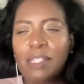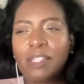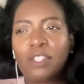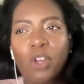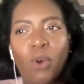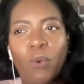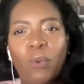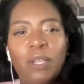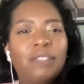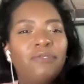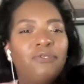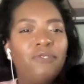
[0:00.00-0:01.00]
And so
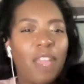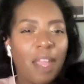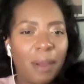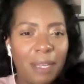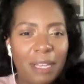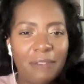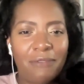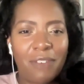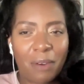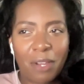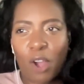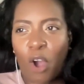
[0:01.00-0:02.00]
it's very,
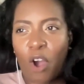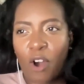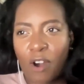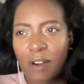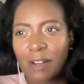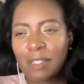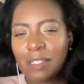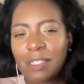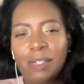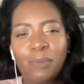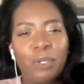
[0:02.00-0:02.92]
very hard to